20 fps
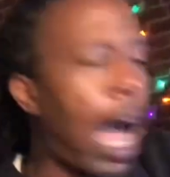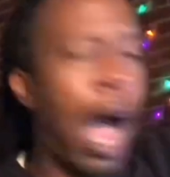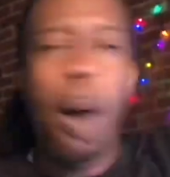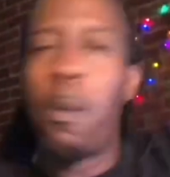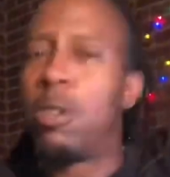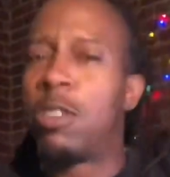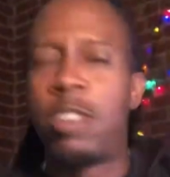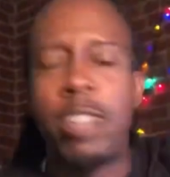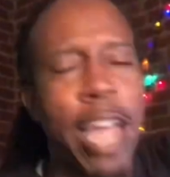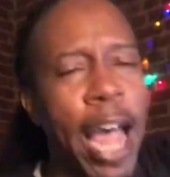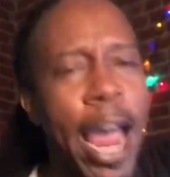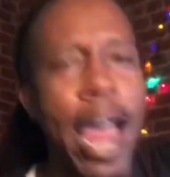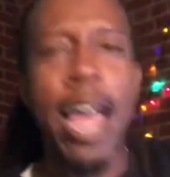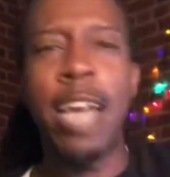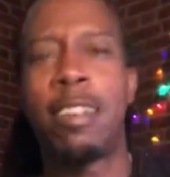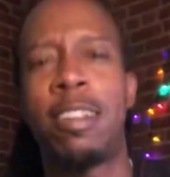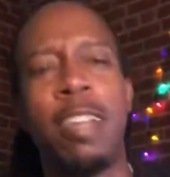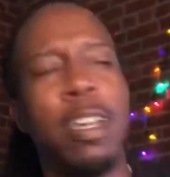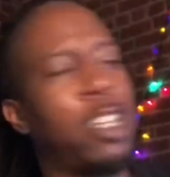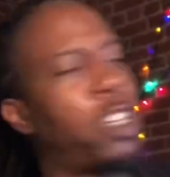I was
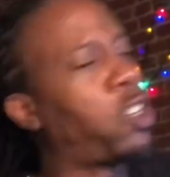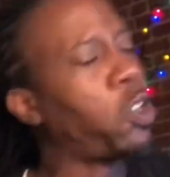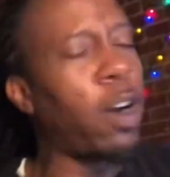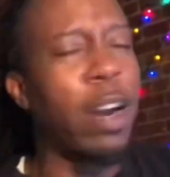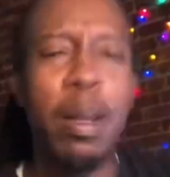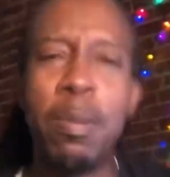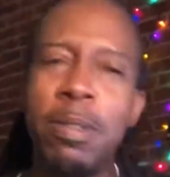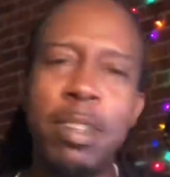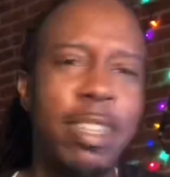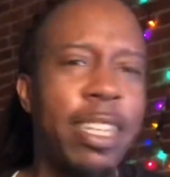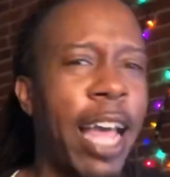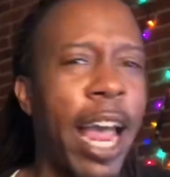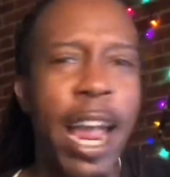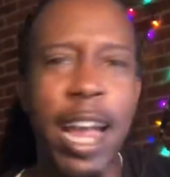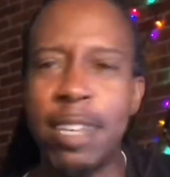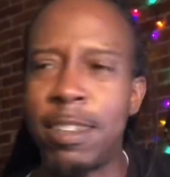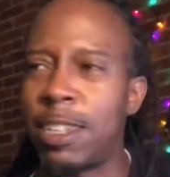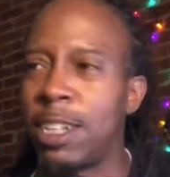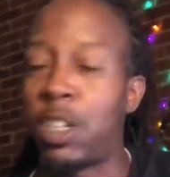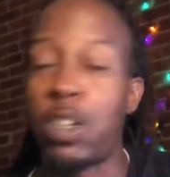dancing. Shorty was
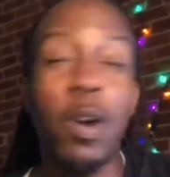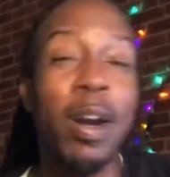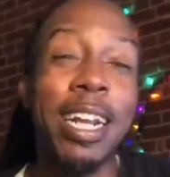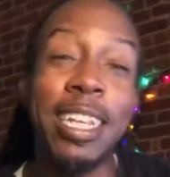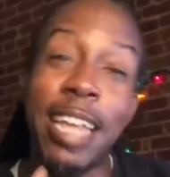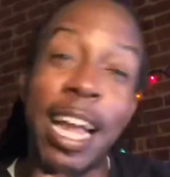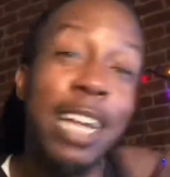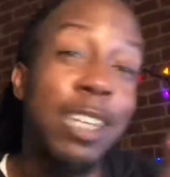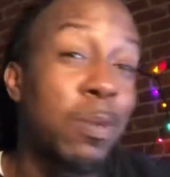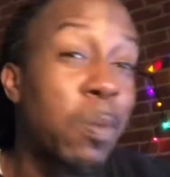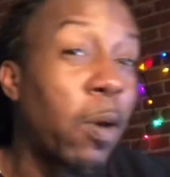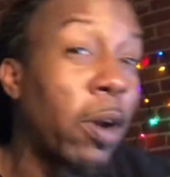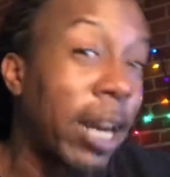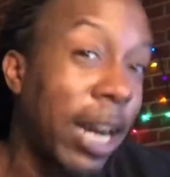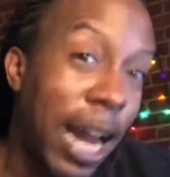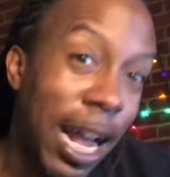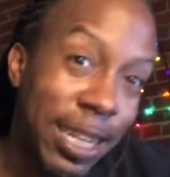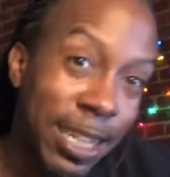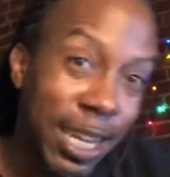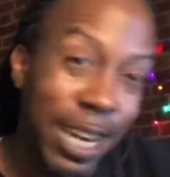dancing. Shorty danced more
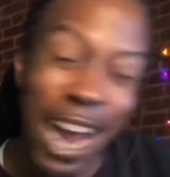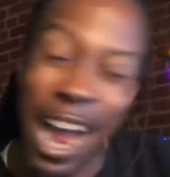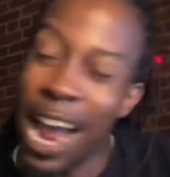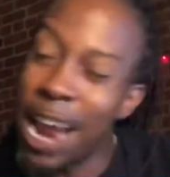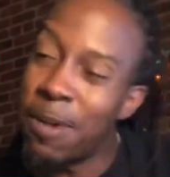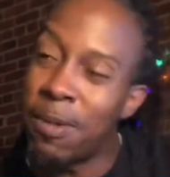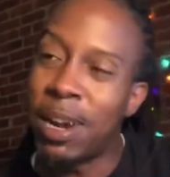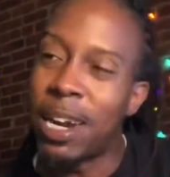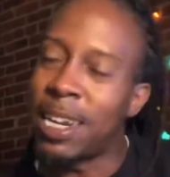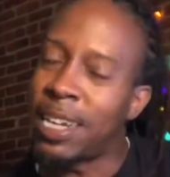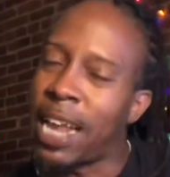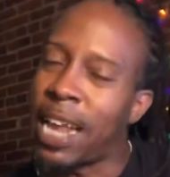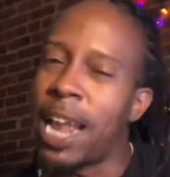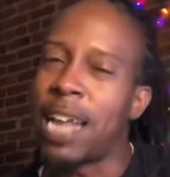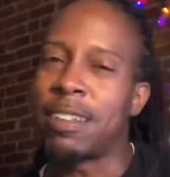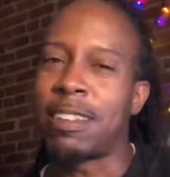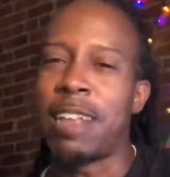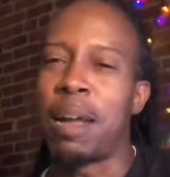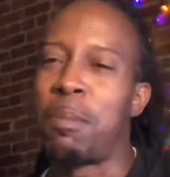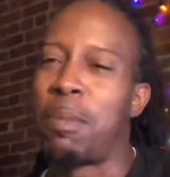than I did. I ain't really
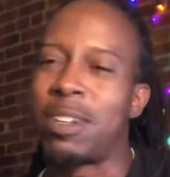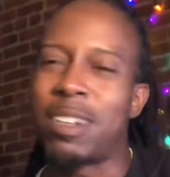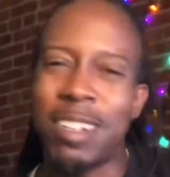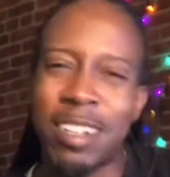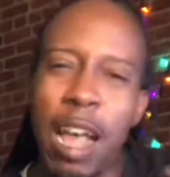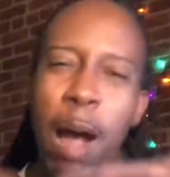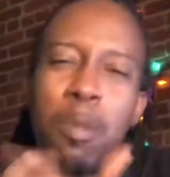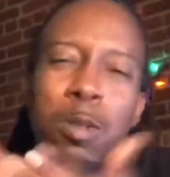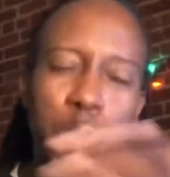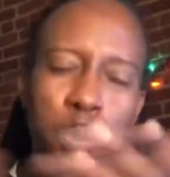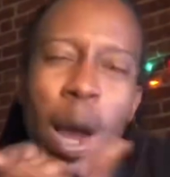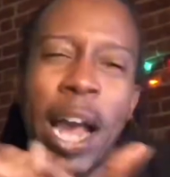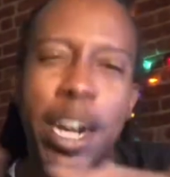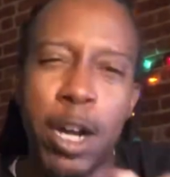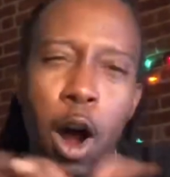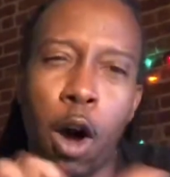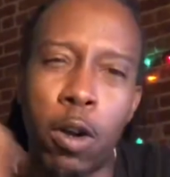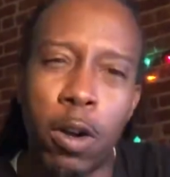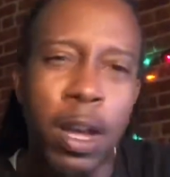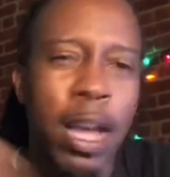danced that much because I was waiting
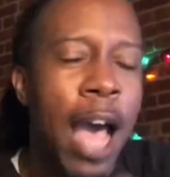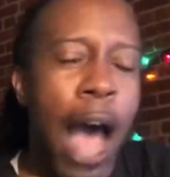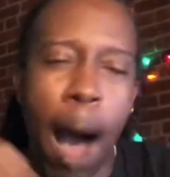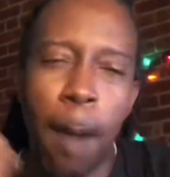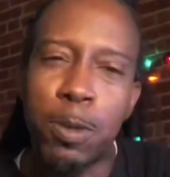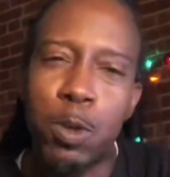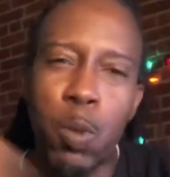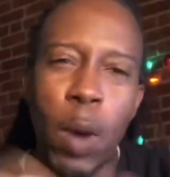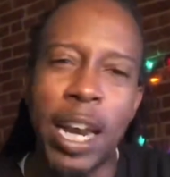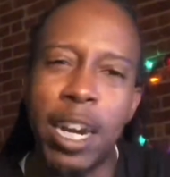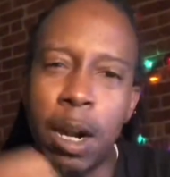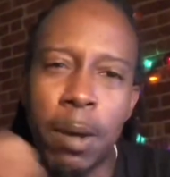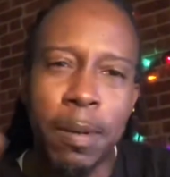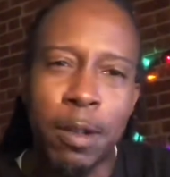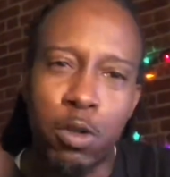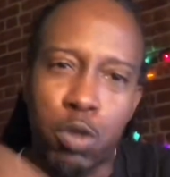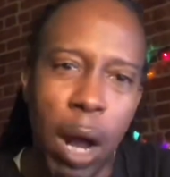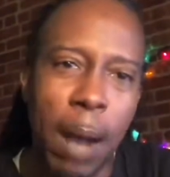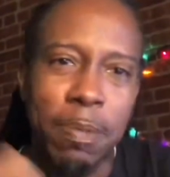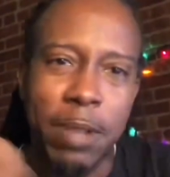on them to
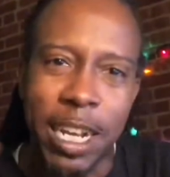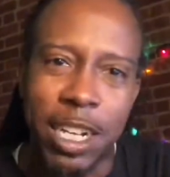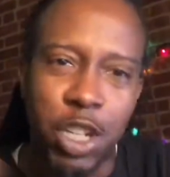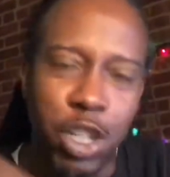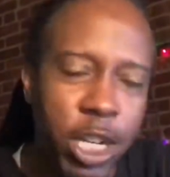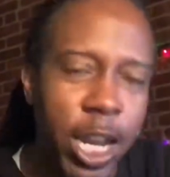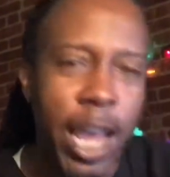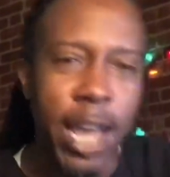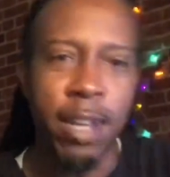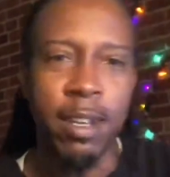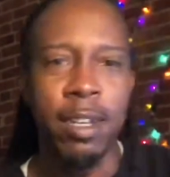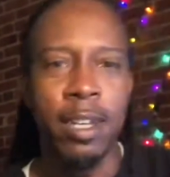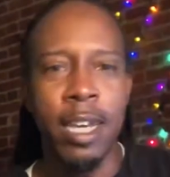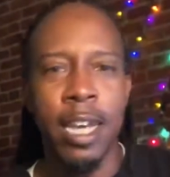drop the shit.